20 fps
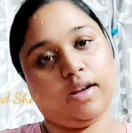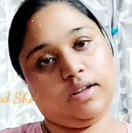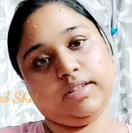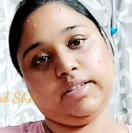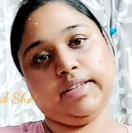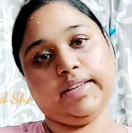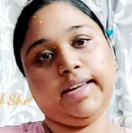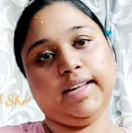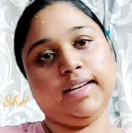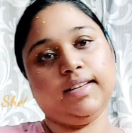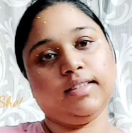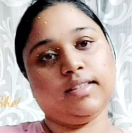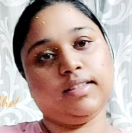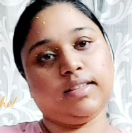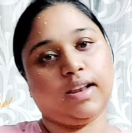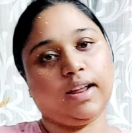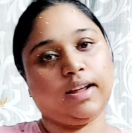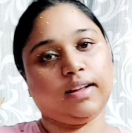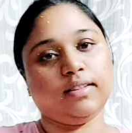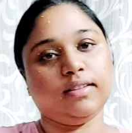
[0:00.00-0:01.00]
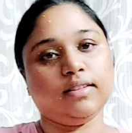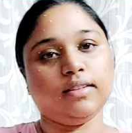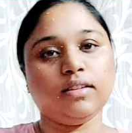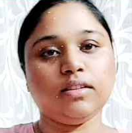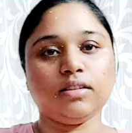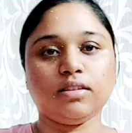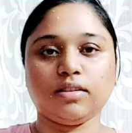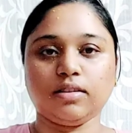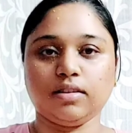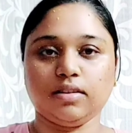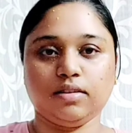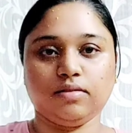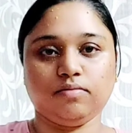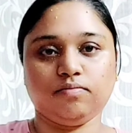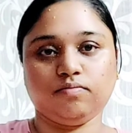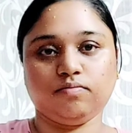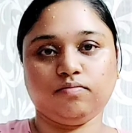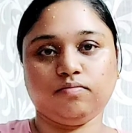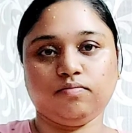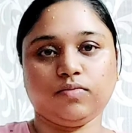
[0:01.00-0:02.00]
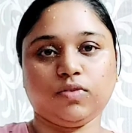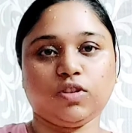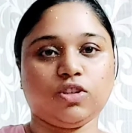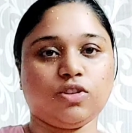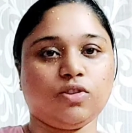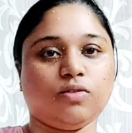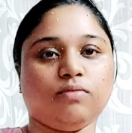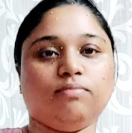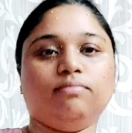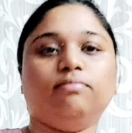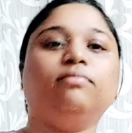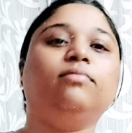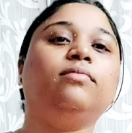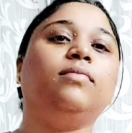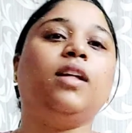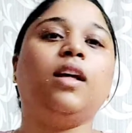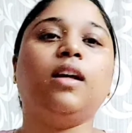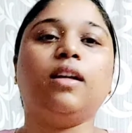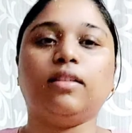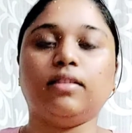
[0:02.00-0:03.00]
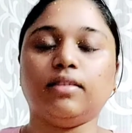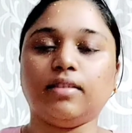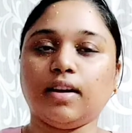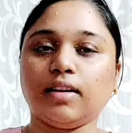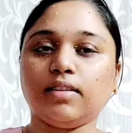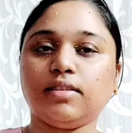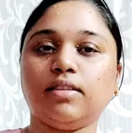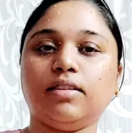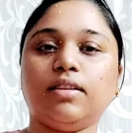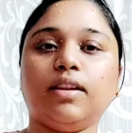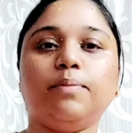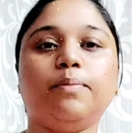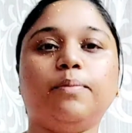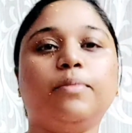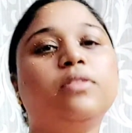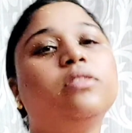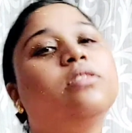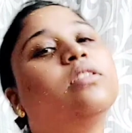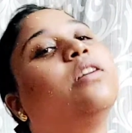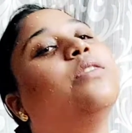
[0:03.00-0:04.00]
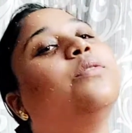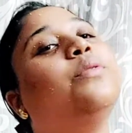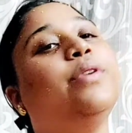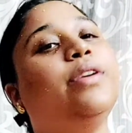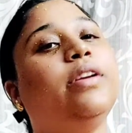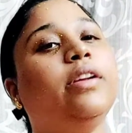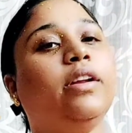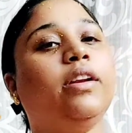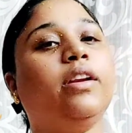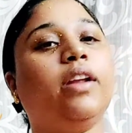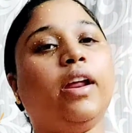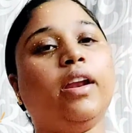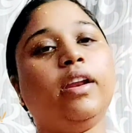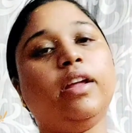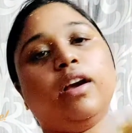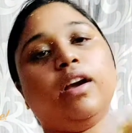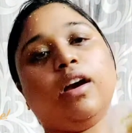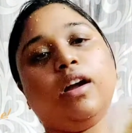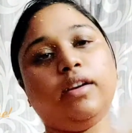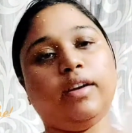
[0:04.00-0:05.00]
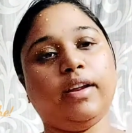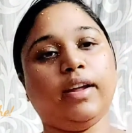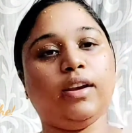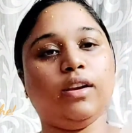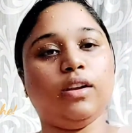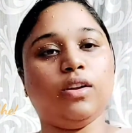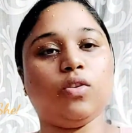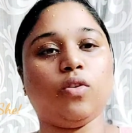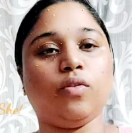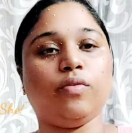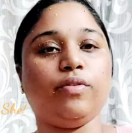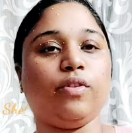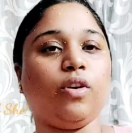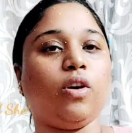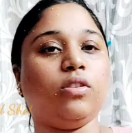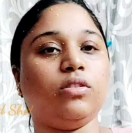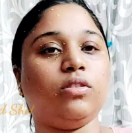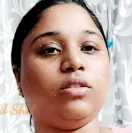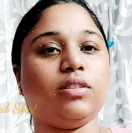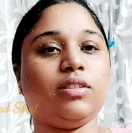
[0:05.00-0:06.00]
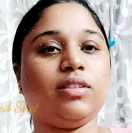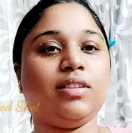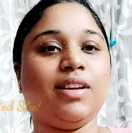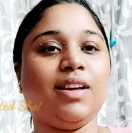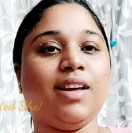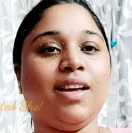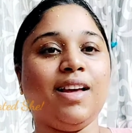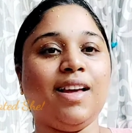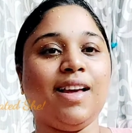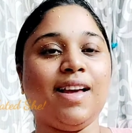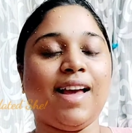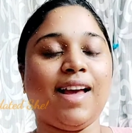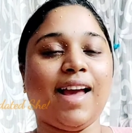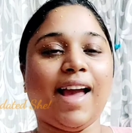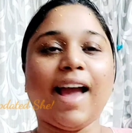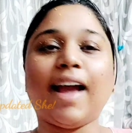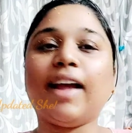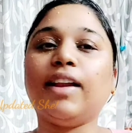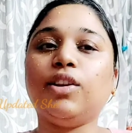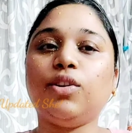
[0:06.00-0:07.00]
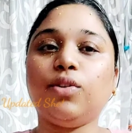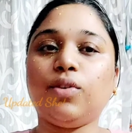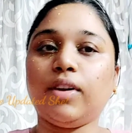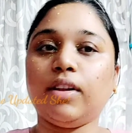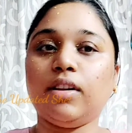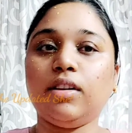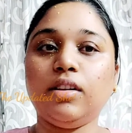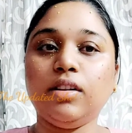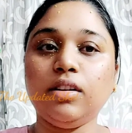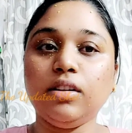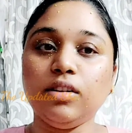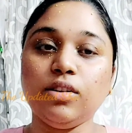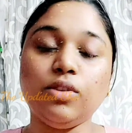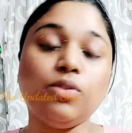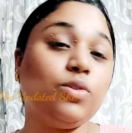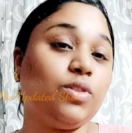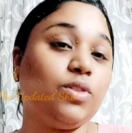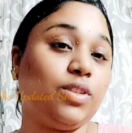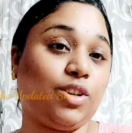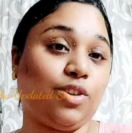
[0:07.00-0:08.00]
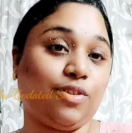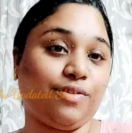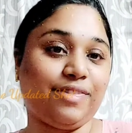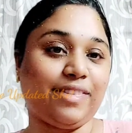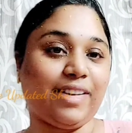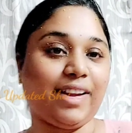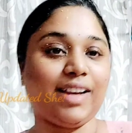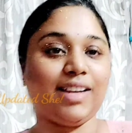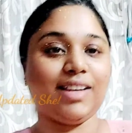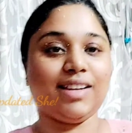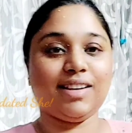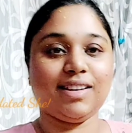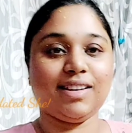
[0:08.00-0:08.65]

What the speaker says: skins like this. So that's it, and preserve it in any container of yours, and you can use it often.